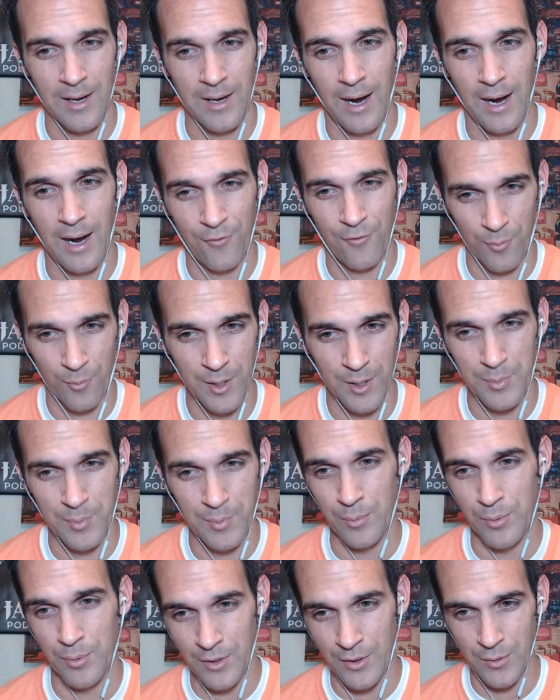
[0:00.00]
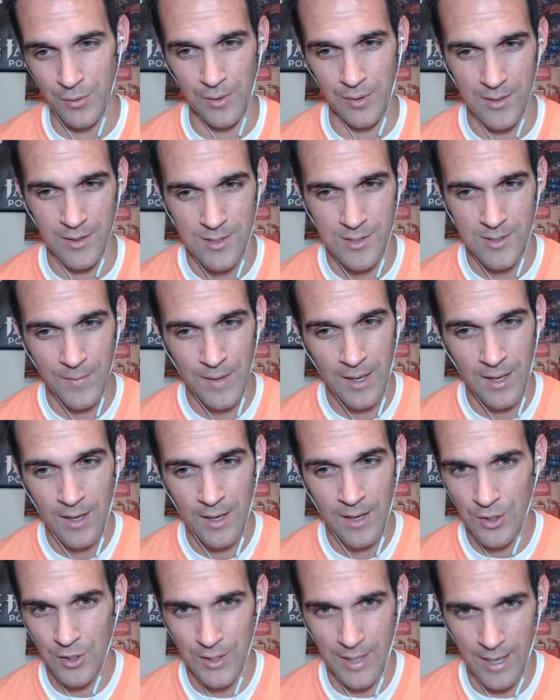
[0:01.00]
I forbid people to do this.
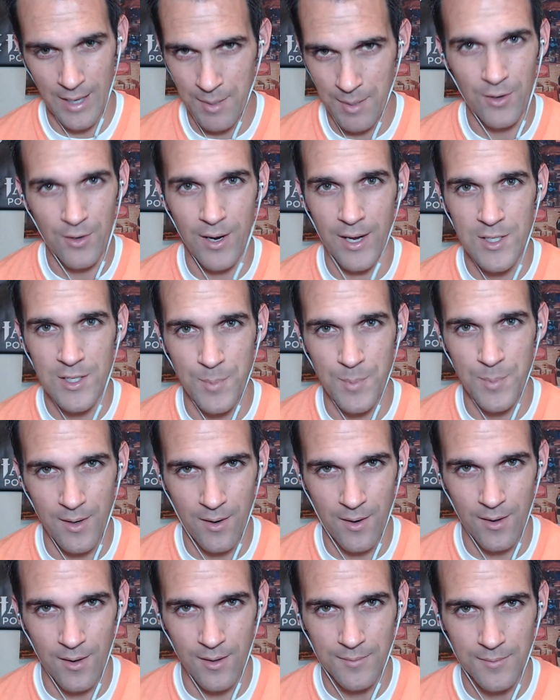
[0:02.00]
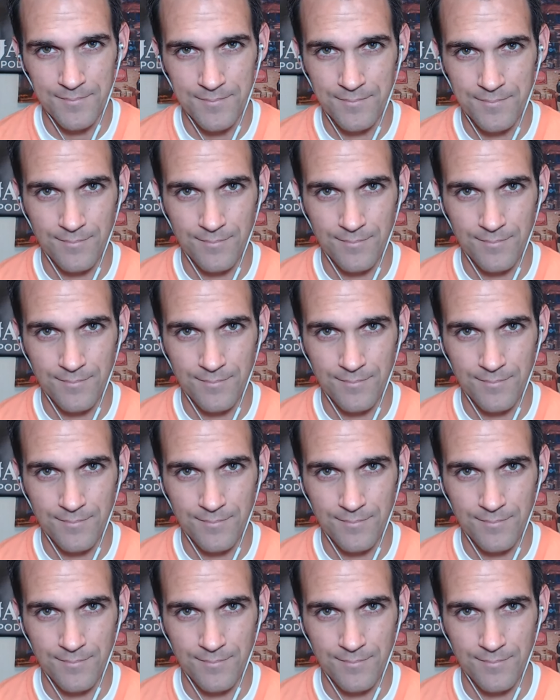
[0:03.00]
Did that make your head spin at all?